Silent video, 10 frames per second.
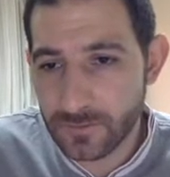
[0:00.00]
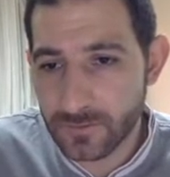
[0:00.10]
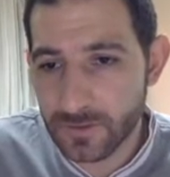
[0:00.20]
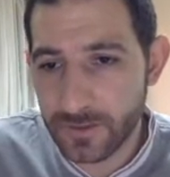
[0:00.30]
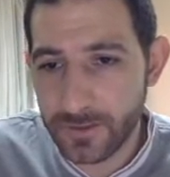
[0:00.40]

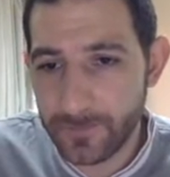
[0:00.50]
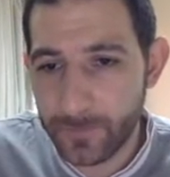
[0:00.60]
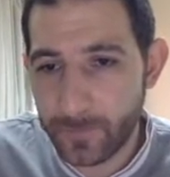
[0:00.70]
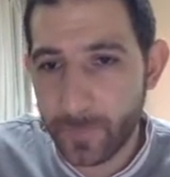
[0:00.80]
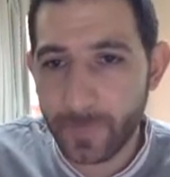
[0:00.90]
Okay,
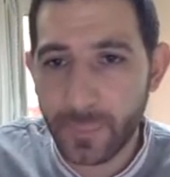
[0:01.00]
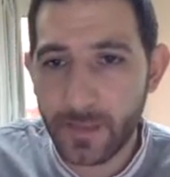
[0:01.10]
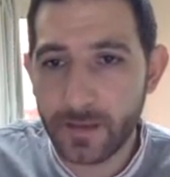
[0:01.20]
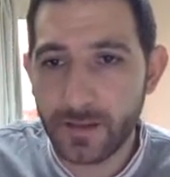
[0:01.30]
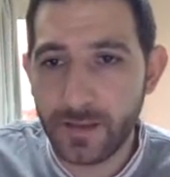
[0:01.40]

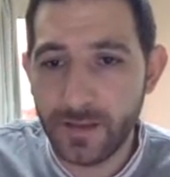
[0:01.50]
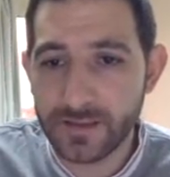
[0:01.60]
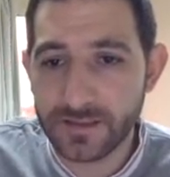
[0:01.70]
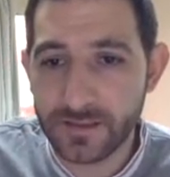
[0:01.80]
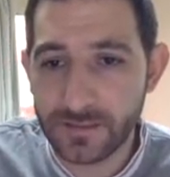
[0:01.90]
A
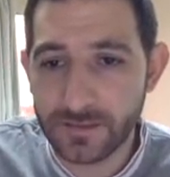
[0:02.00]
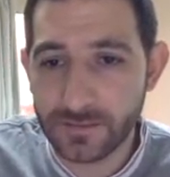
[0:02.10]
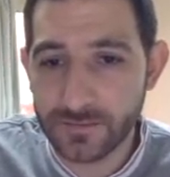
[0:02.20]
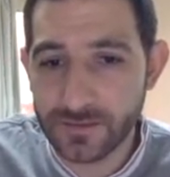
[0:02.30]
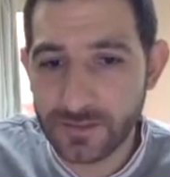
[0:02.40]
is
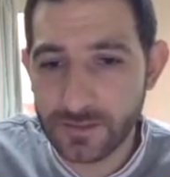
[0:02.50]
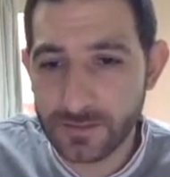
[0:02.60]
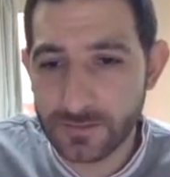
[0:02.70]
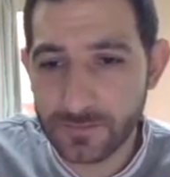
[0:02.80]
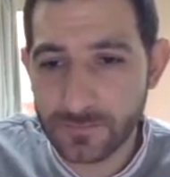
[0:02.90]
related to
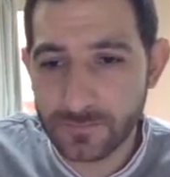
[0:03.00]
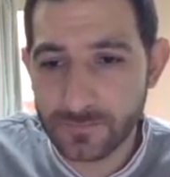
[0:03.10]
C,